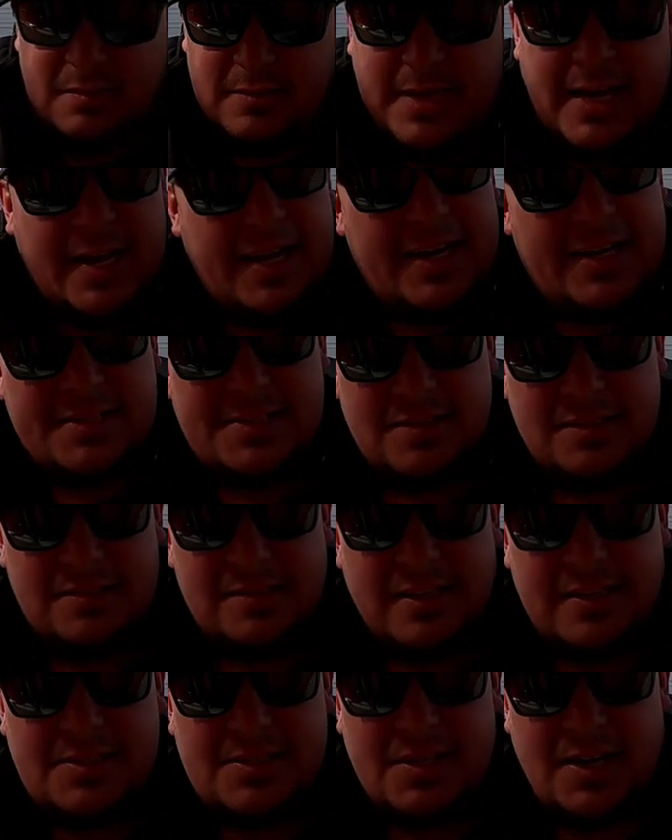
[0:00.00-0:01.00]
Yeah, guys,
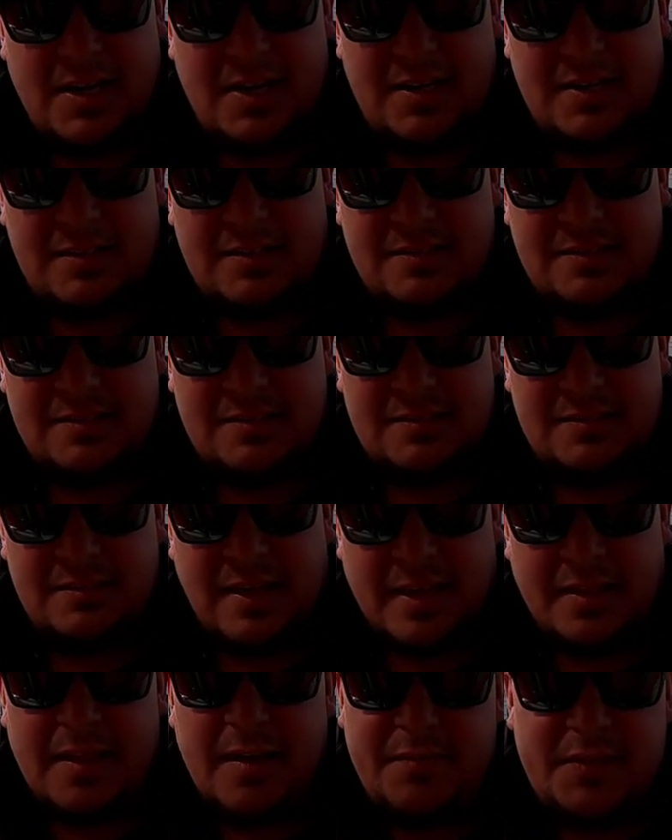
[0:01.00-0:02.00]

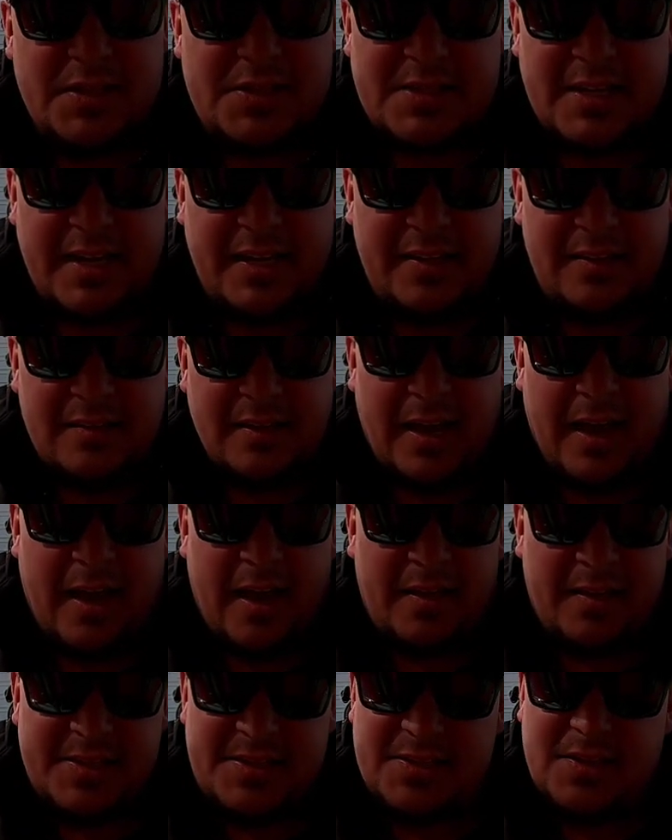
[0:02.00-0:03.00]
I love this thing,
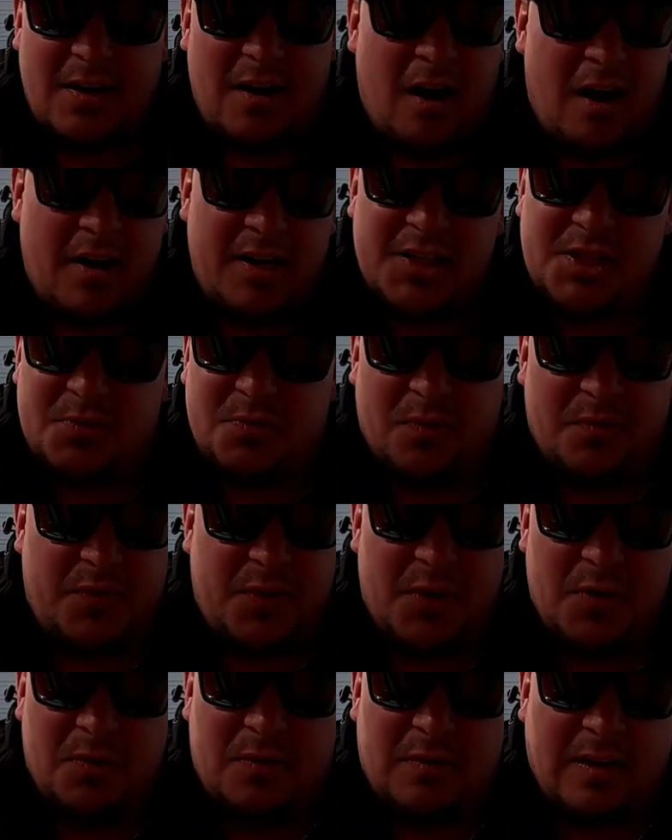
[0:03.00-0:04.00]
and this is an honest
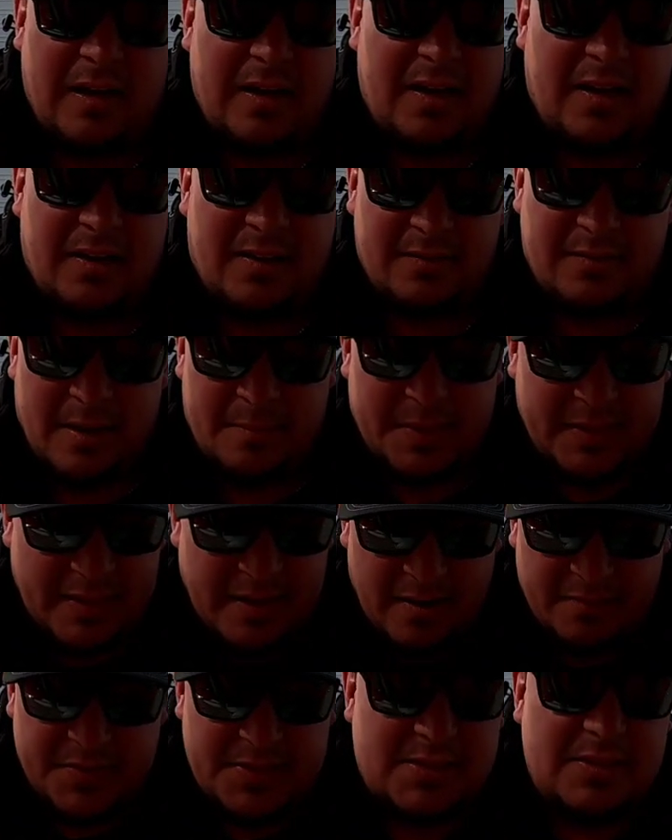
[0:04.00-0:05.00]
review. I
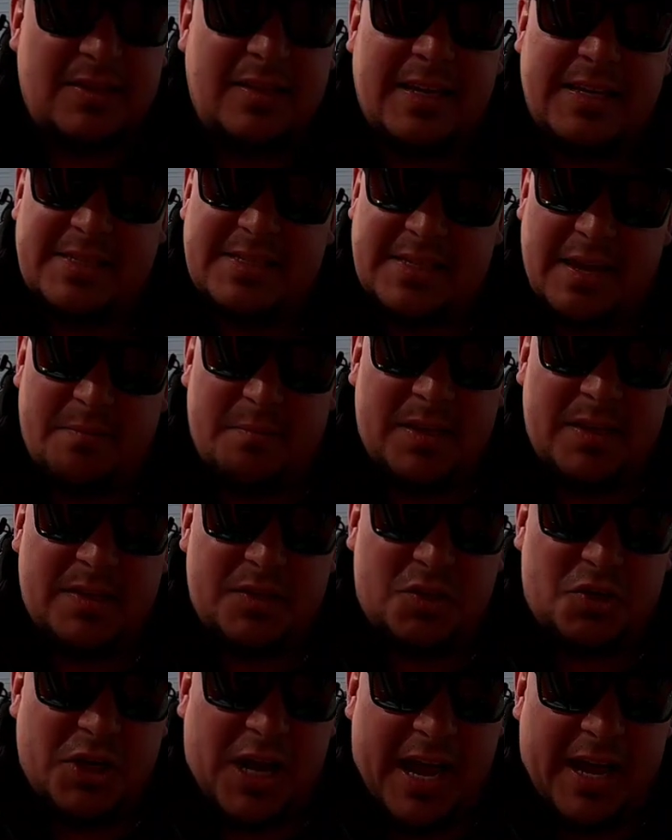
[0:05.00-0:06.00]
mean, obviously they sent me
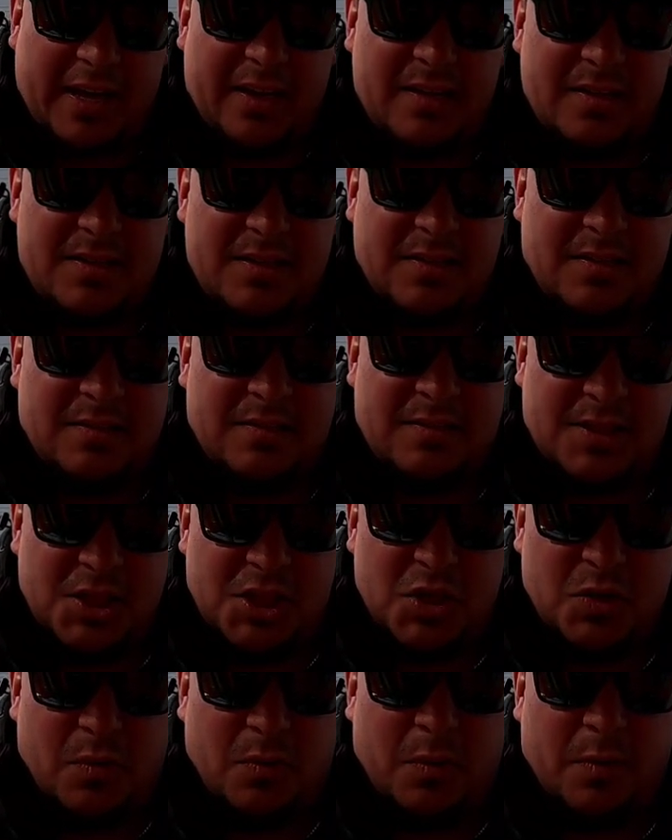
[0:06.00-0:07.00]
this jacket to
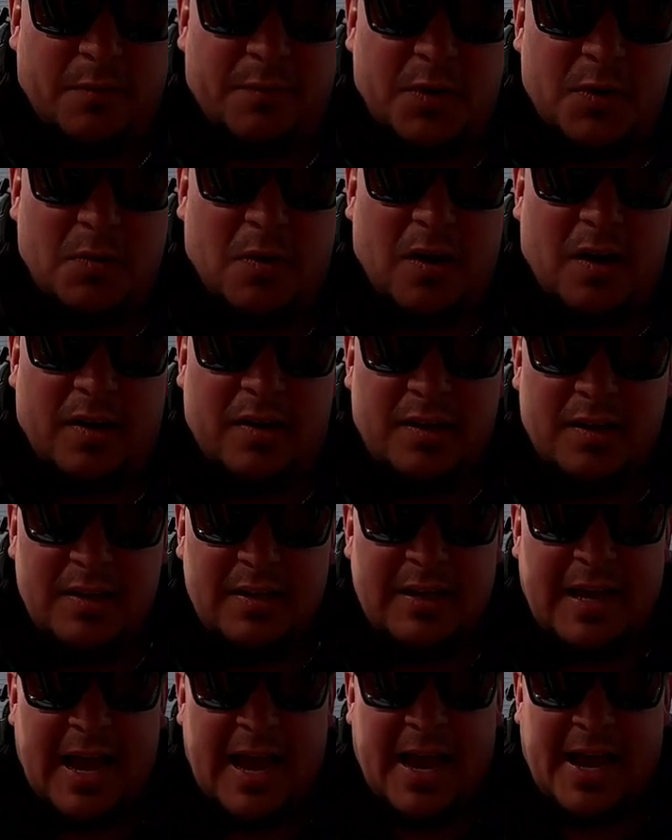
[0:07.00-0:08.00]
do a review on,
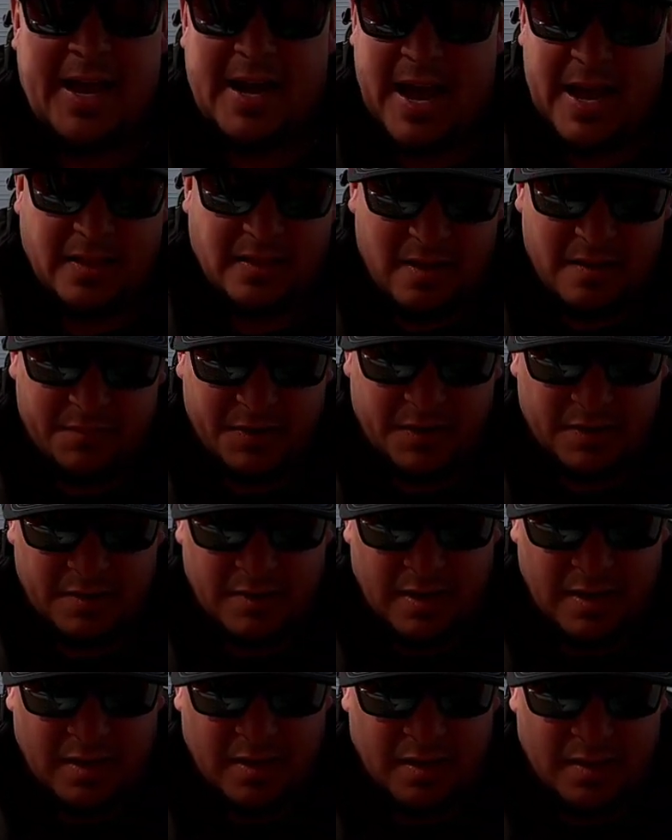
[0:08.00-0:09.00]
and I love it.
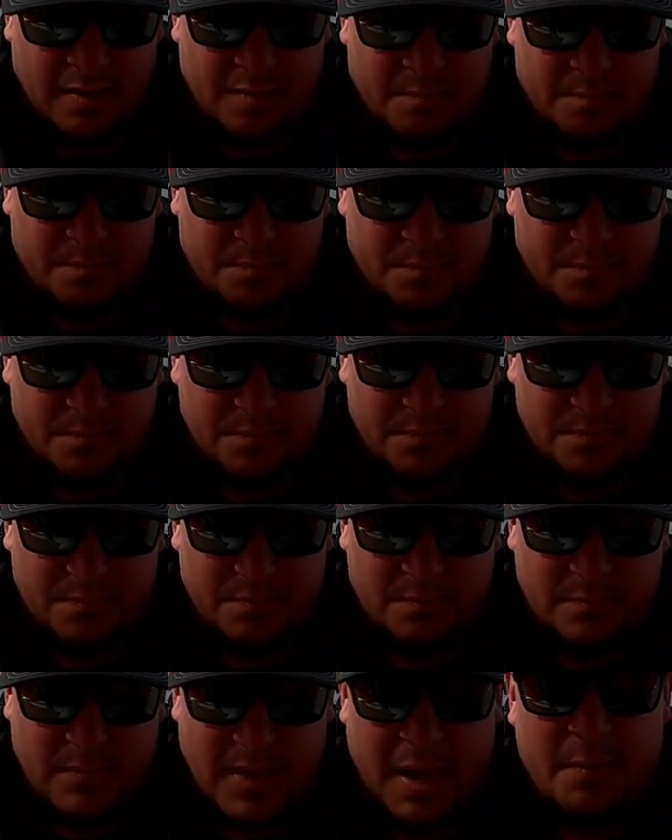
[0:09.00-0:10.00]

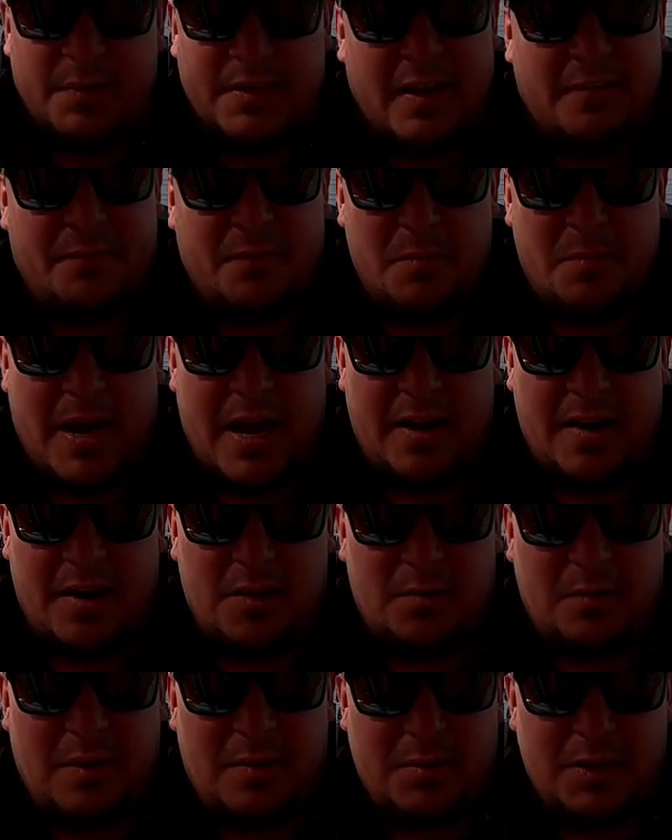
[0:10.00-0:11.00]
I would definitely buy
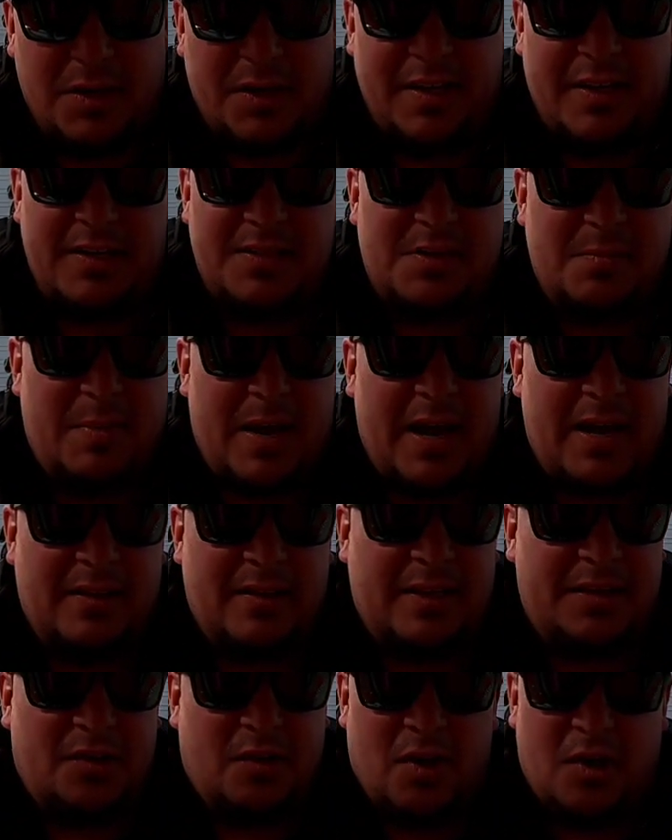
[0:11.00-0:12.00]
another one. I'm looking into buying
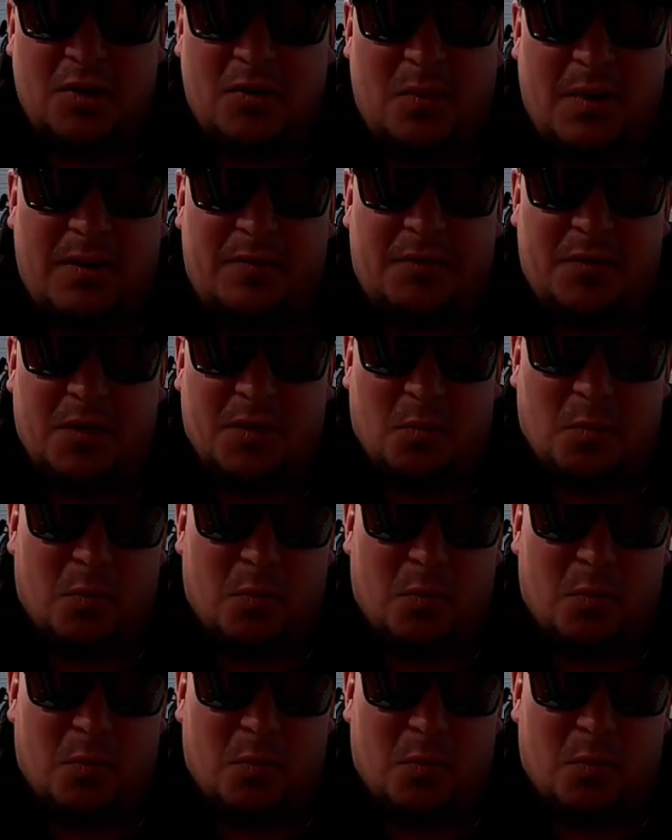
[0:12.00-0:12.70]
like their underwear for the